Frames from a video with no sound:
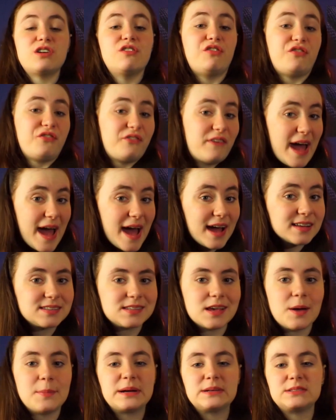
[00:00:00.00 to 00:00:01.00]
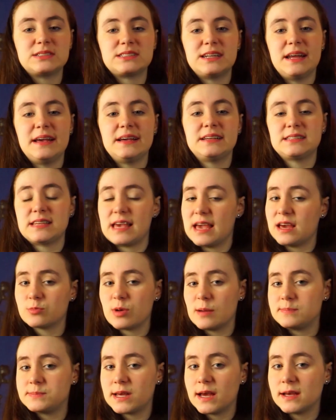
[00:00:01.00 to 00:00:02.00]
facts about snakes and
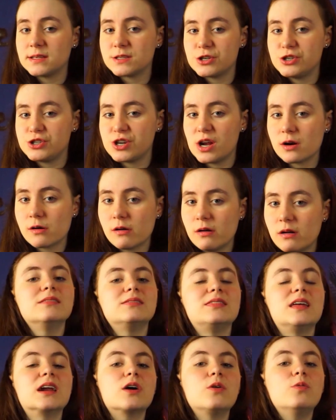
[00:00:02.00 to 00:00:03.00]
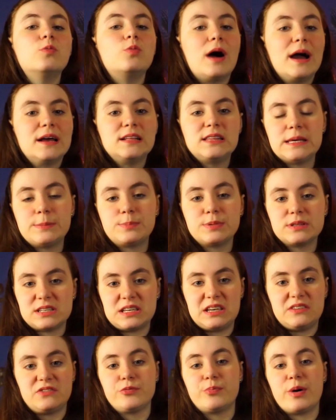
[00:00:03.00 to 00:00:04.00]
reptiles in general that are widely
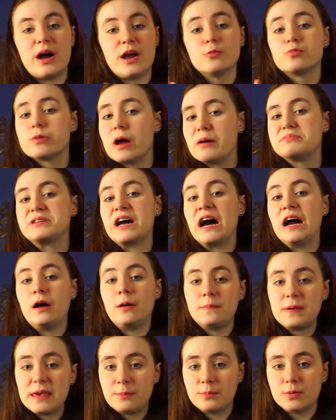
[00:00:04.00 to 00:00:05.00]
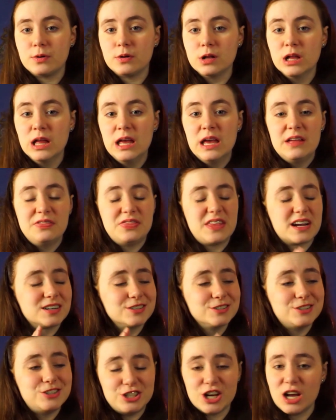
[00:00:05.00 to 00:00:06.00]
believed by reptile people that
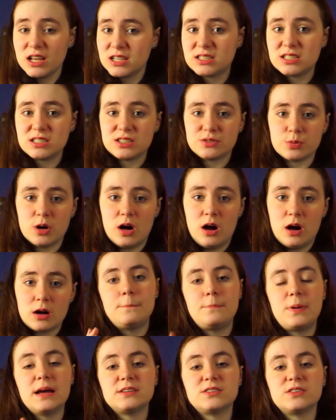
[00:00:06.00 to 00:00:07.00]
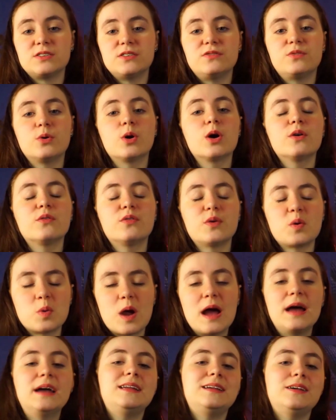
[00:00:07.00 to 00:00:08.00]
are just as wrong, but for a
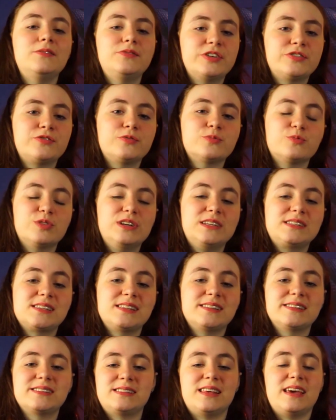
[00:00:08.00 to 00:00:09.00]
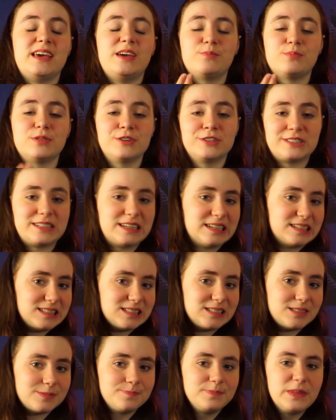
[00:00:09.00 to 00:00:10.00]
variety of different reasons they
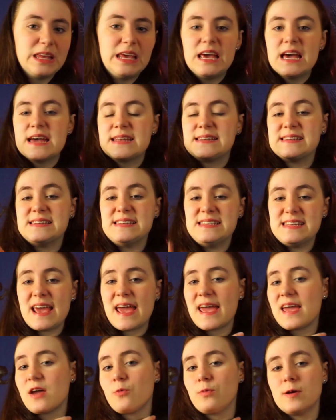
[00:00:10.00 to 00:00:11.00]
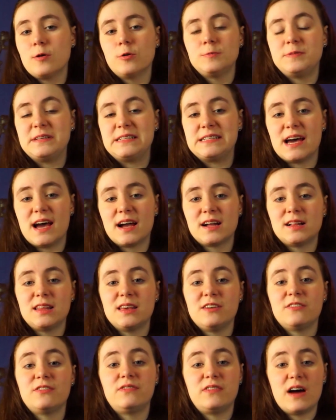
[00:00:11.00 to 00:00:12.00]
persist. Today, we will be
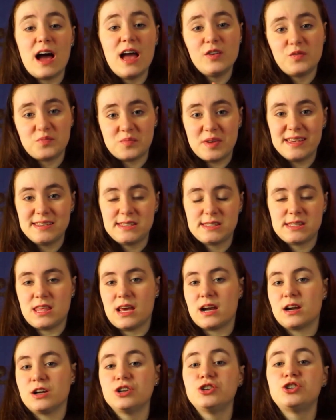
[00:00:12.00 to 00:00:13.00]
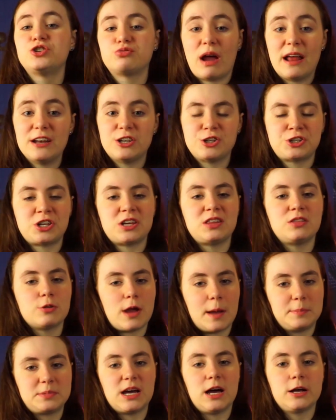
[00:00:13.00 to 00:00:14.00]
tackling five myths that are entrenched in the
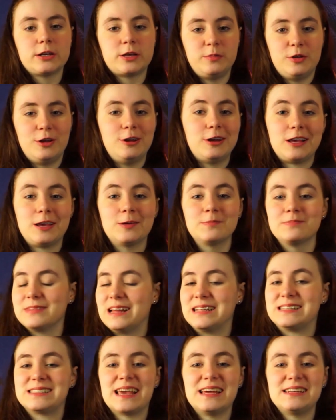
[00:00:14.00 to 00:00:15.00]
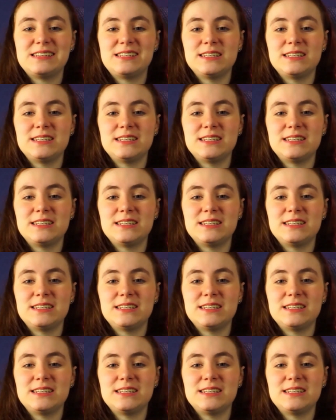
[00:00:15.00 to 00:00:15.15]
reptile community. Let's get to